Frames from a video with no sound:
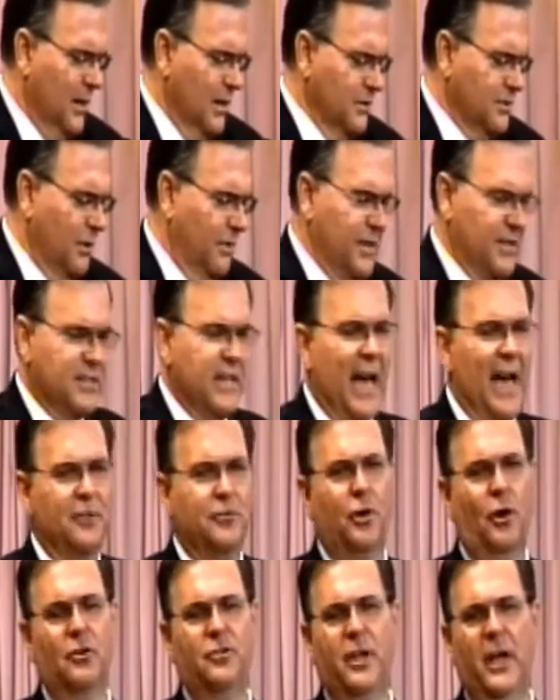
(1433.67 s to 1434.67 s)
So this guy
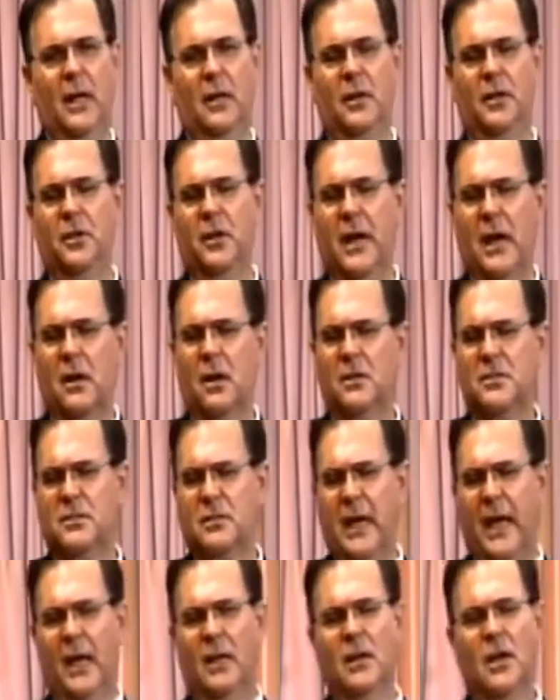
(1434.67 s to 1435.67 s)
Tertullian, you got to
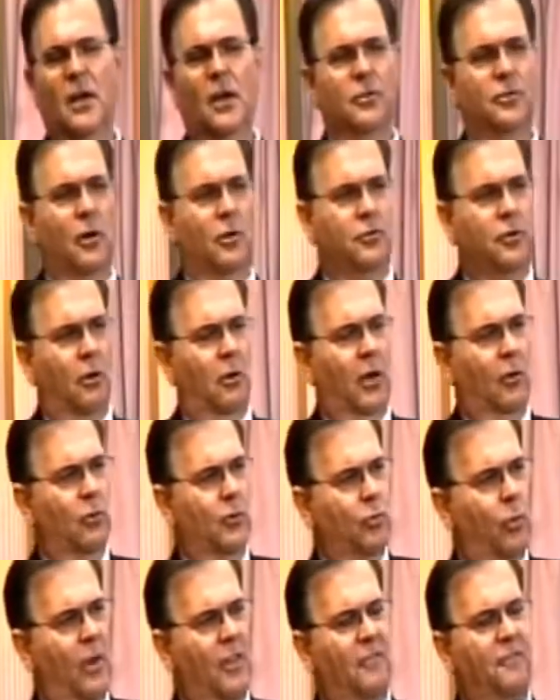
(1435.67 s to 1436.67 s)
understand, Tertullian
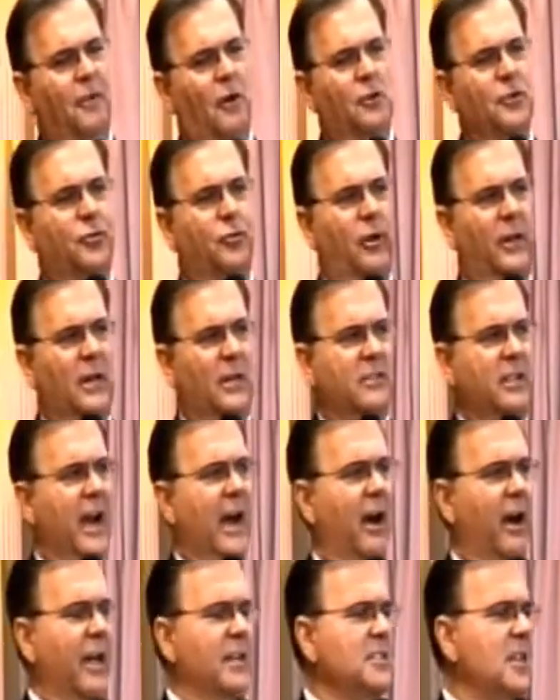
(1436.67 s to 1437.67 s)
was one of the first
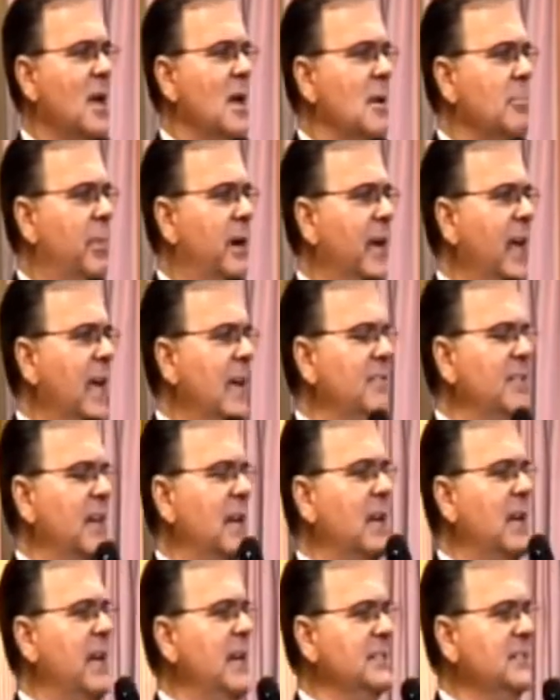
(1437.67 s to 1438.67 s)
Trinitarians, but even
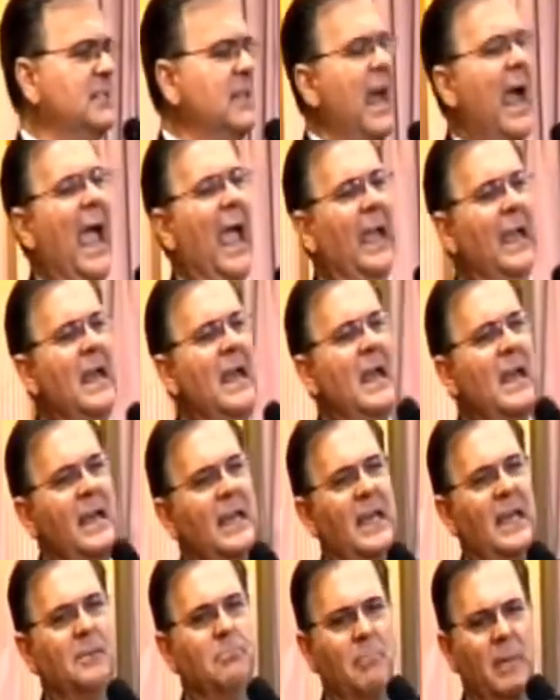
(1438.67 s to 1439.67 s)
in his day,
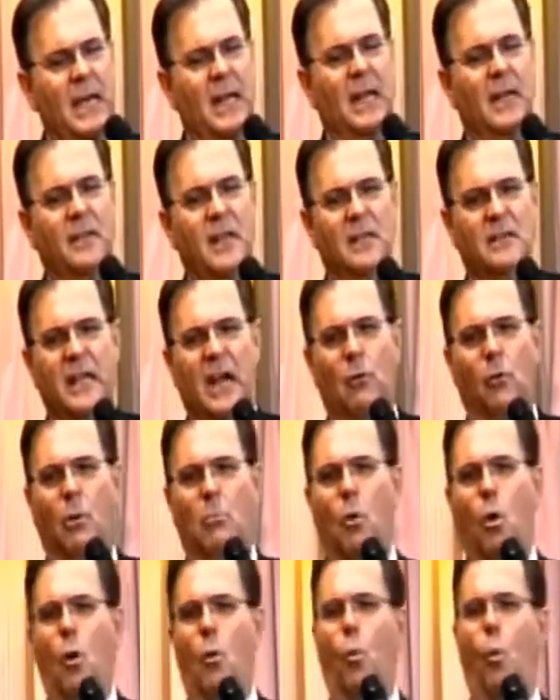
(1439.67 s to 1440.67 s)
he admitted that there were
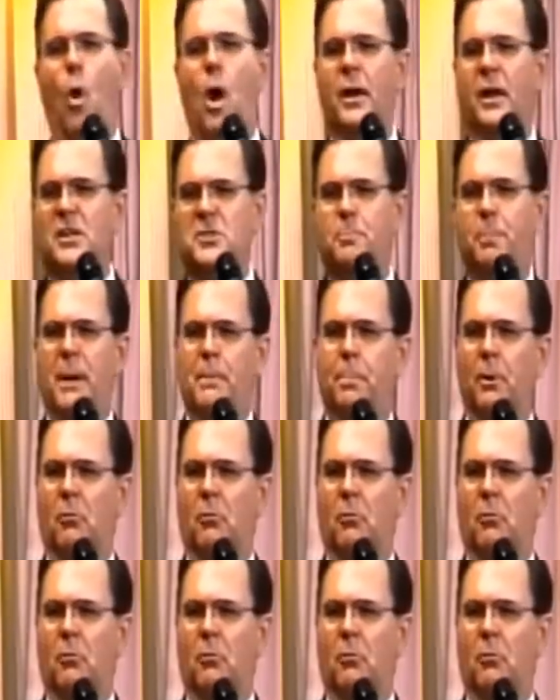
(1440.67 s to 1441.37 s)
more oneness people